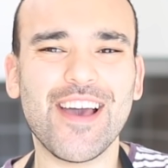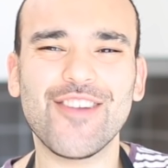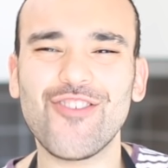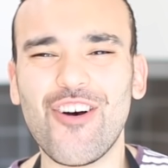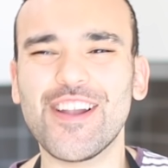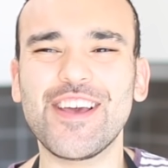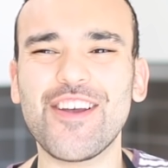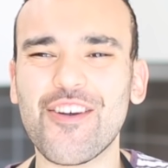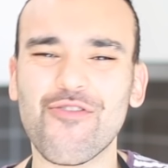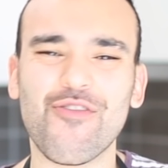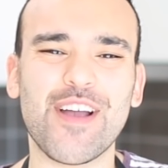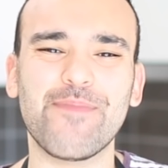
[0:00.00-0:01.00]
Not in a
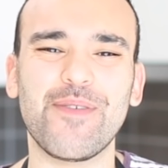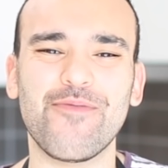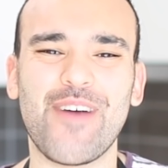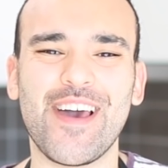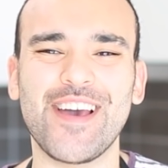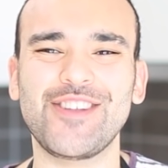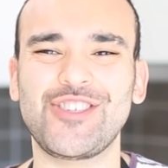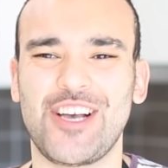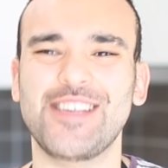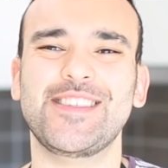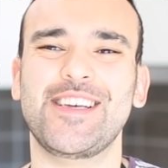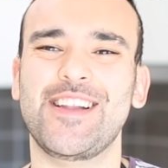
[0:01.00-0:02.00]
creepy way,
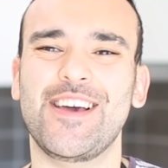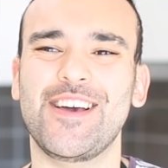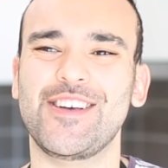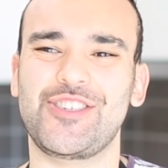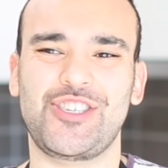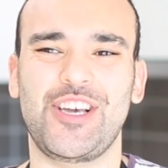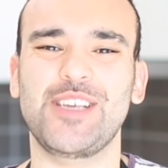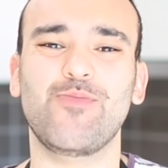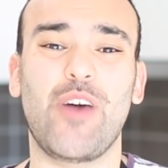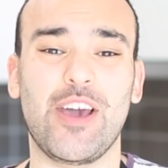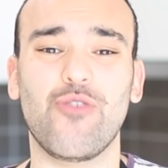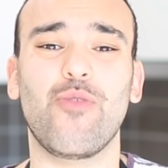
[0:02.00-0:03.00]
just in a she's
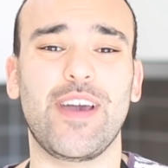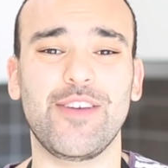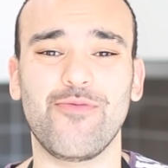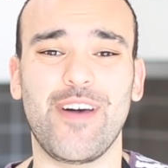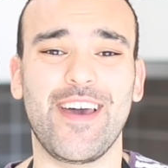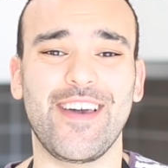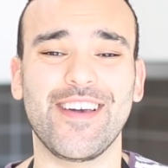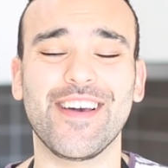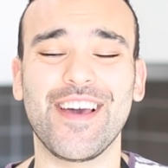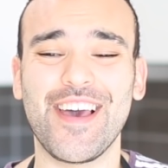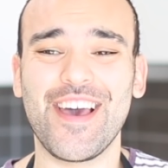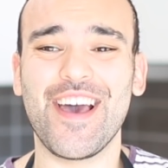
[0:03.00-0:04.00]
my queen way.
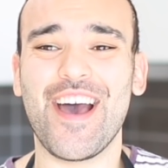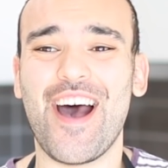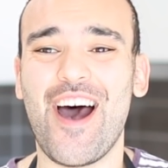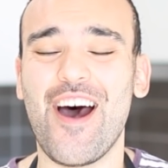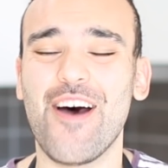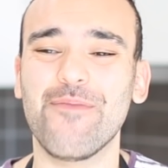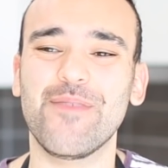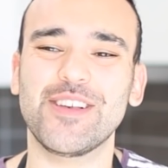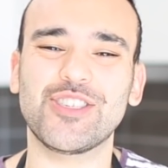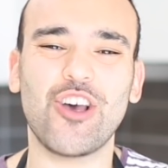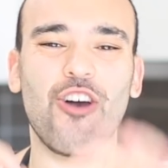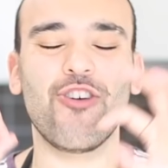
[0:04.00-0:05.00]

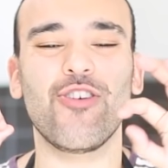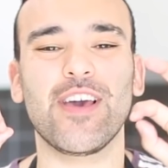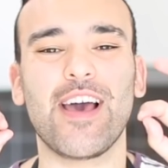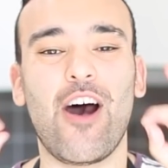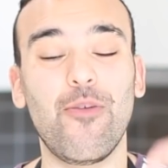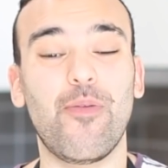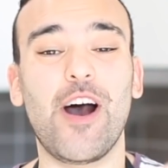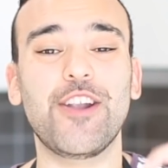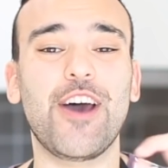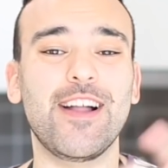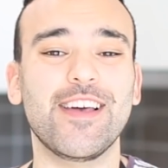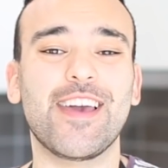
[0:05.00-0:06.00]
So Albino
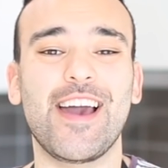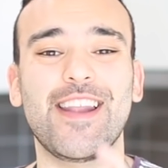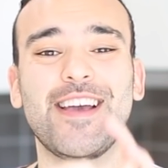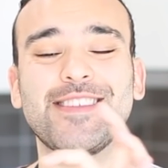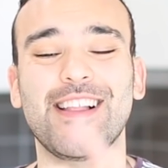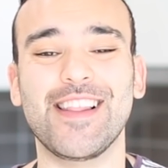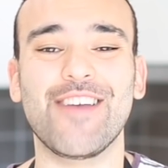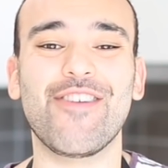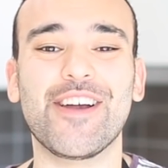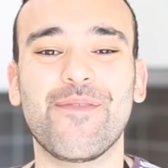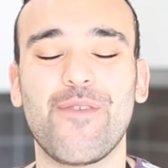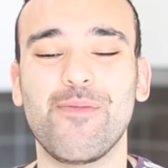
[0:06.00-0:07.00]
Alligator is a
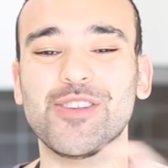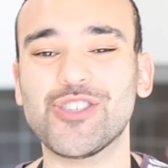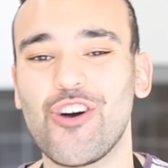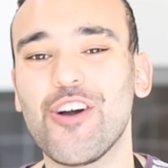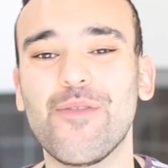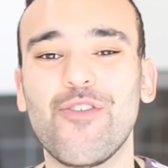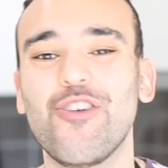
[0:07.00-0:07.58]
lyric from a song of